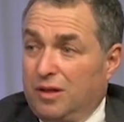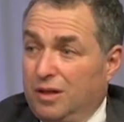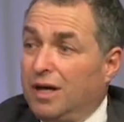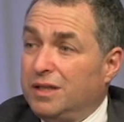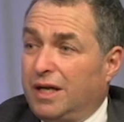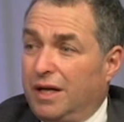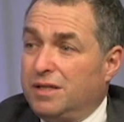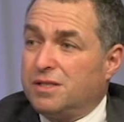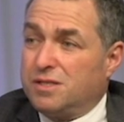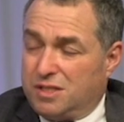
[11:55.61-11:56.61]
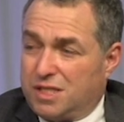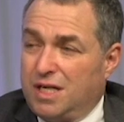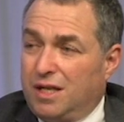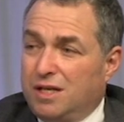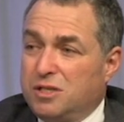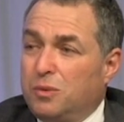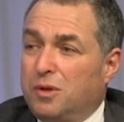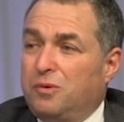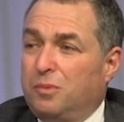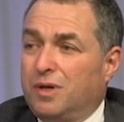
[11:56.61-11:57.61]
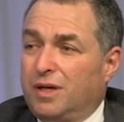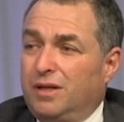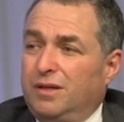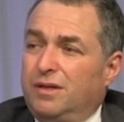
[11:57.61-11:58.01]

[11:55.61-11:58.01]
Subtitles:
to the Lund case, is the state has no authority